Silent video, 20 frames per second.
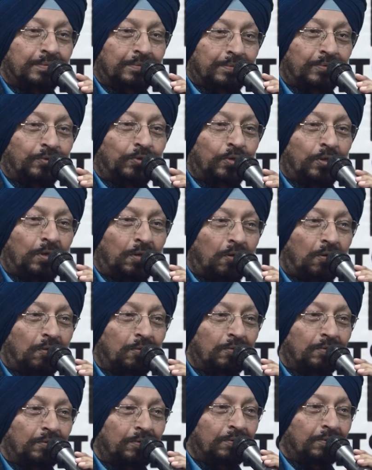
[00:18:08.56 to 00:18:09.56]

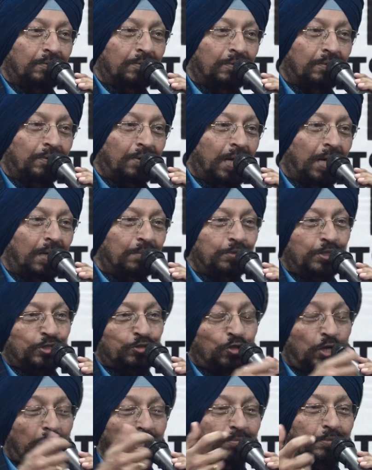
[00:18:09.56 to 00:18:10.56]
I am
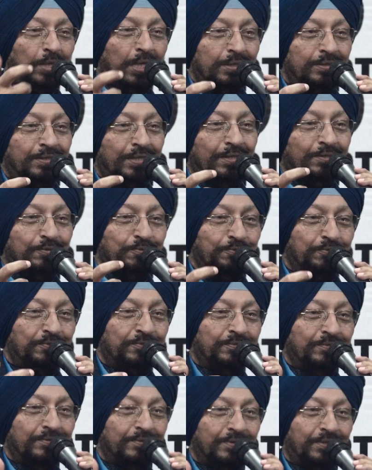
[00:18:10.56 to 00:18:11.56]
enjoying myself
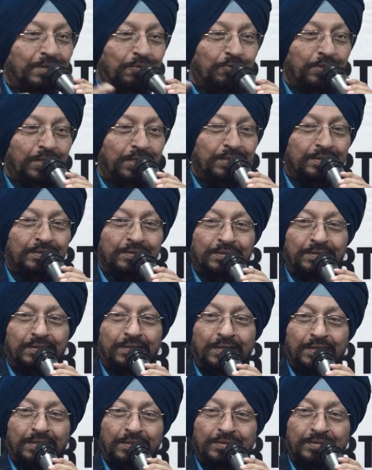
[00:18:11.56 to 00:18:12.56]
somewhere,
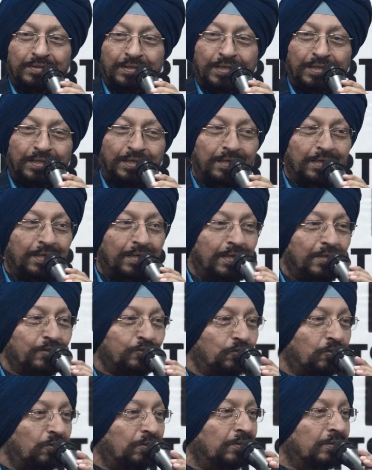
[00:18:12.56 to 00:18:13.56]
sitting in a
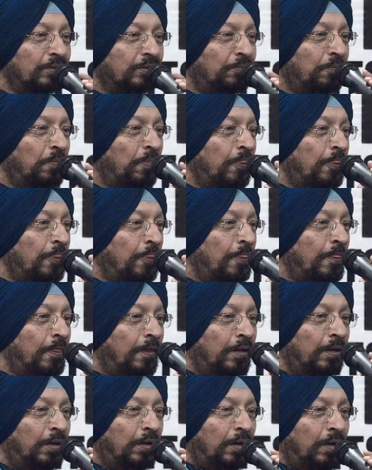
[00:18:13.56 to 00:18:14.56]
restaurant.
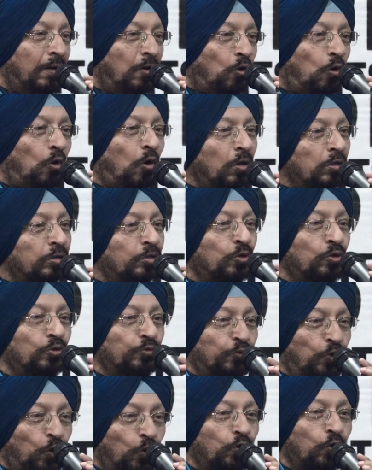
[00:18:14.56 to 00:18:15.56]
All
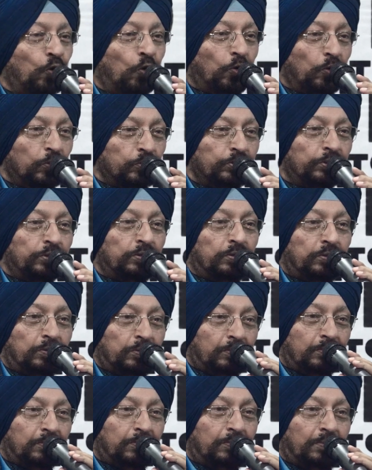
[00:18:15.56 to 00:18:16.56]
those
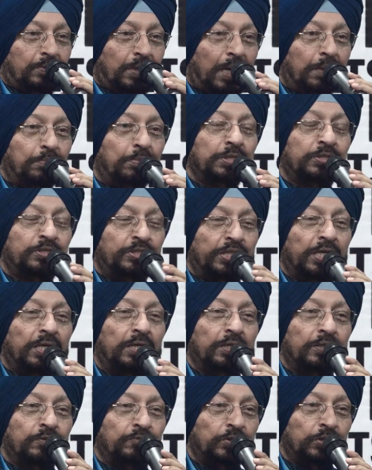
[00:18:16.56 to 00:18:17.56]
photos, I must
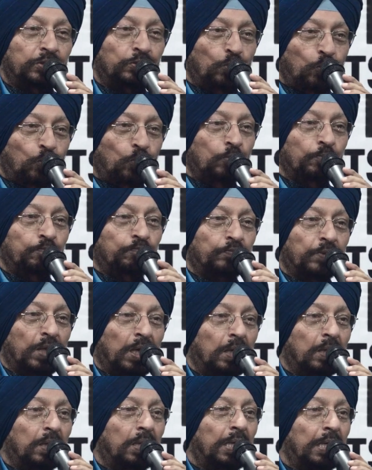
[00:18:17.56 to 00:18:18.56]
share it with you,
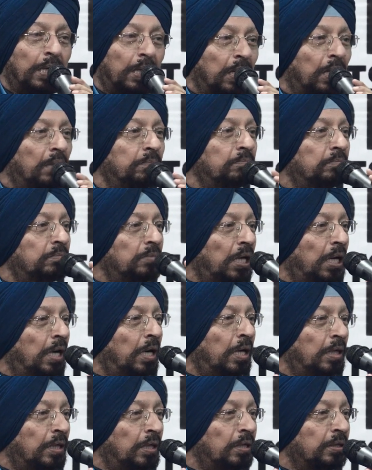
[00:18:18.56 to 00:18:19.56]
come
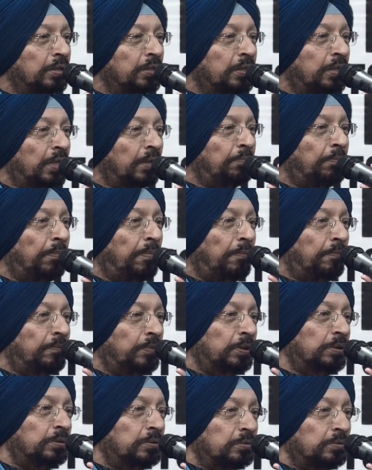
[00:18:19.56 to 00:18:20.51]
under the